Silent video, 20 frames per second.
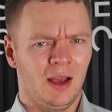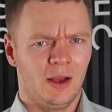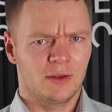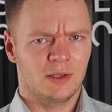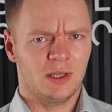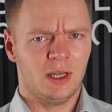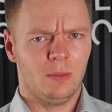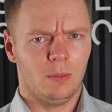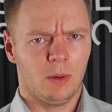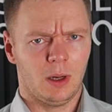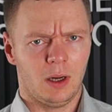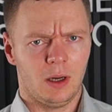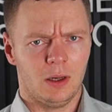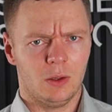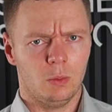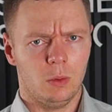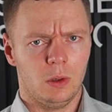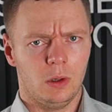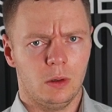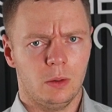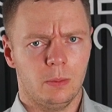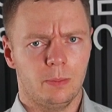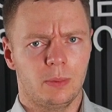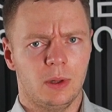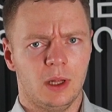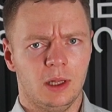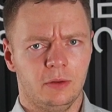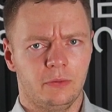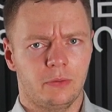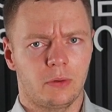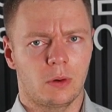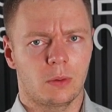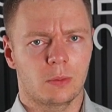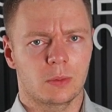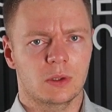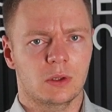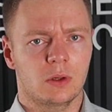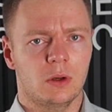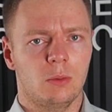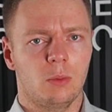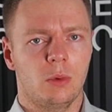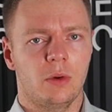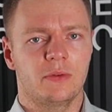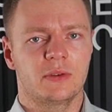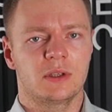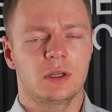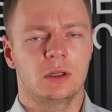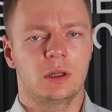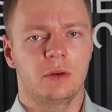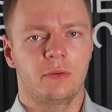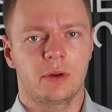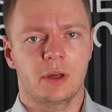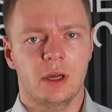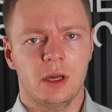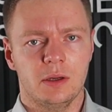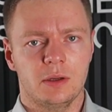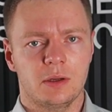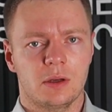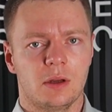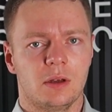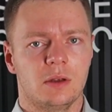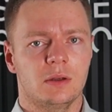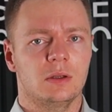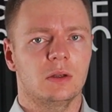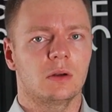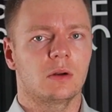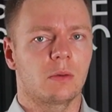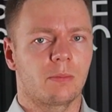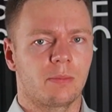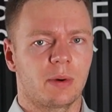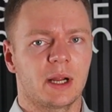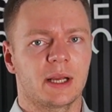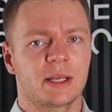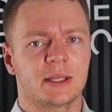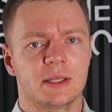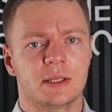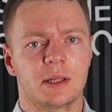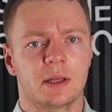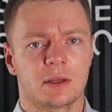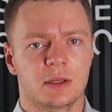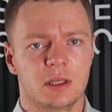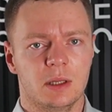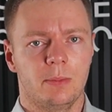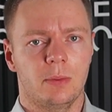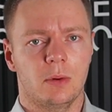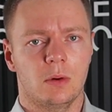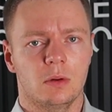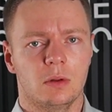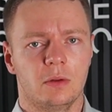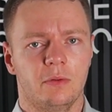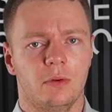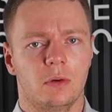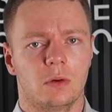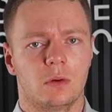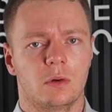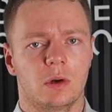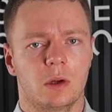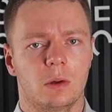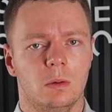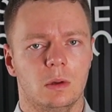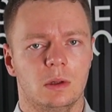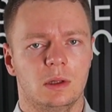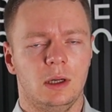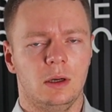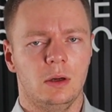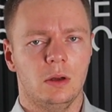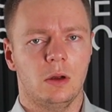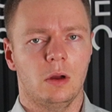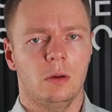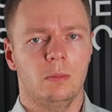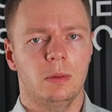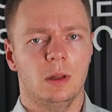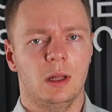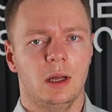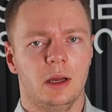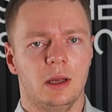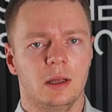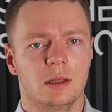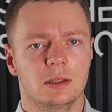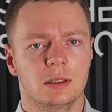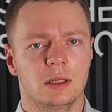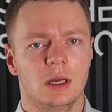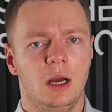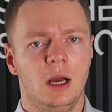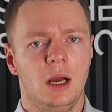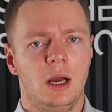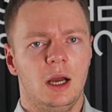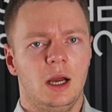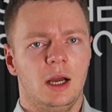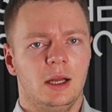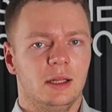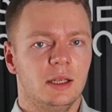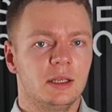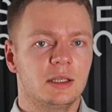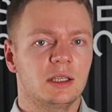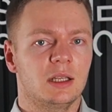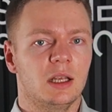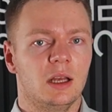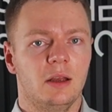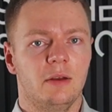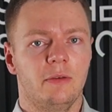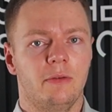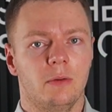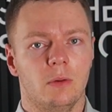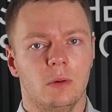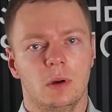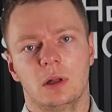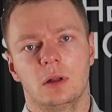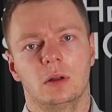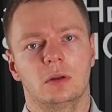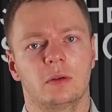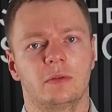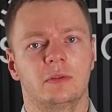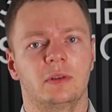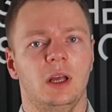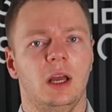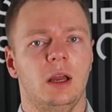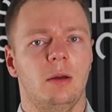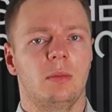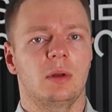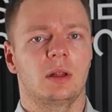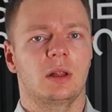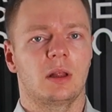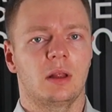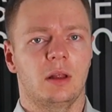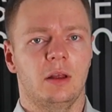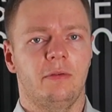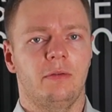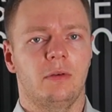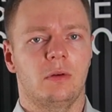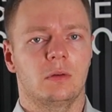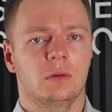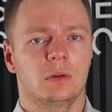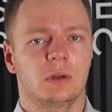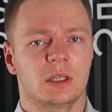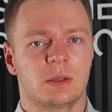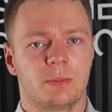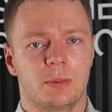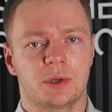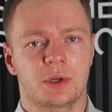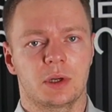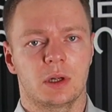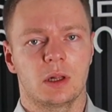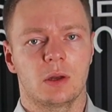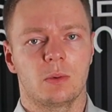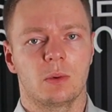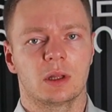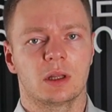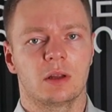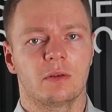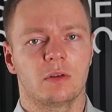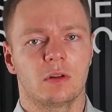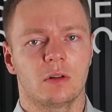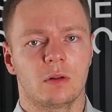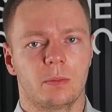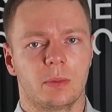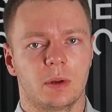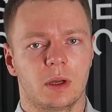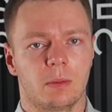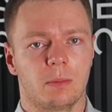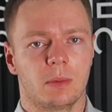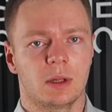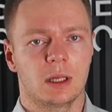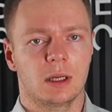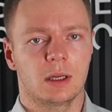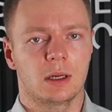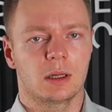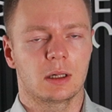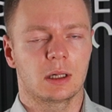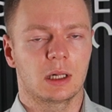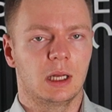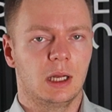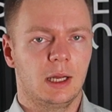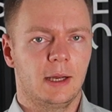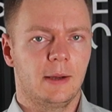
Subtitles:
Some hardware platforms come with certifications or pre-existing support for regulatory compliance. This saves you a lot of time and effort, especially when developing medical